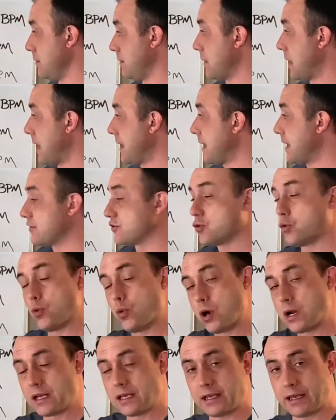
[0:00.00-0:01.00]
I got
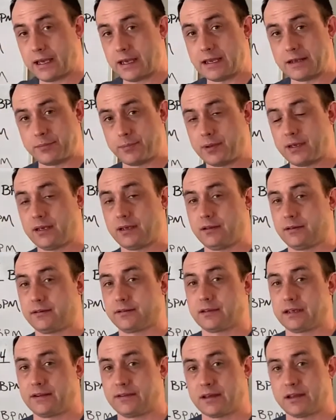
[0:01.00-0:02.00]
28 beats
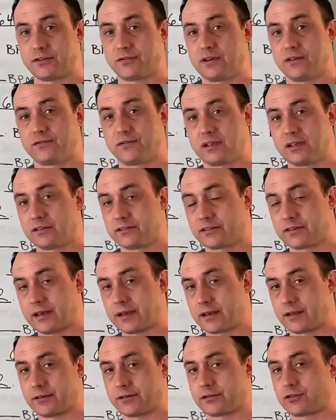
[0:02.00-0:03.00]
in that 15
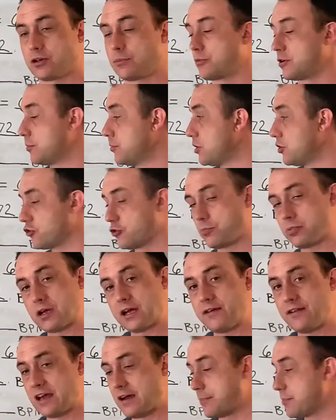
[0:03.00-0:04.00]
seconds, so I'm going to multiply
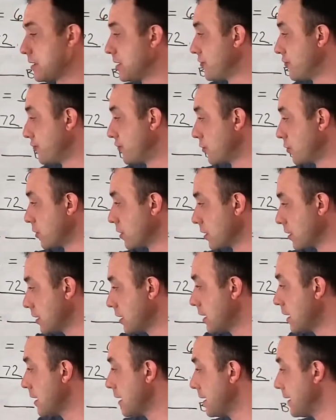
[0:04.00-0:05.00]
that by 4.
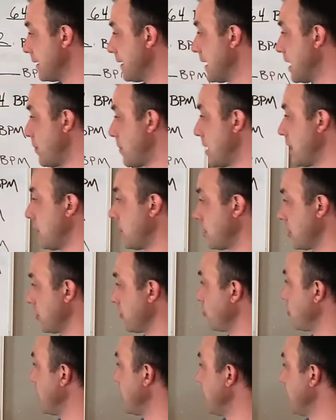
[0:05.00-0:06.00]
Now my heart
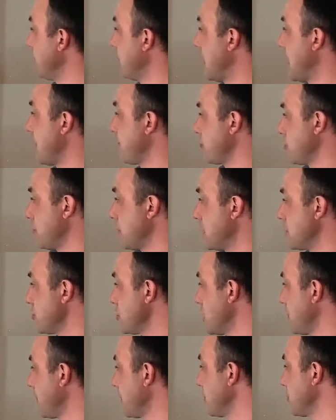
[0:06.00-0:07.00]
rate after my
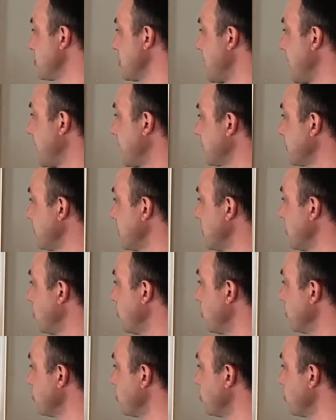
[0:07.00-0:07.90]
jumping jacks was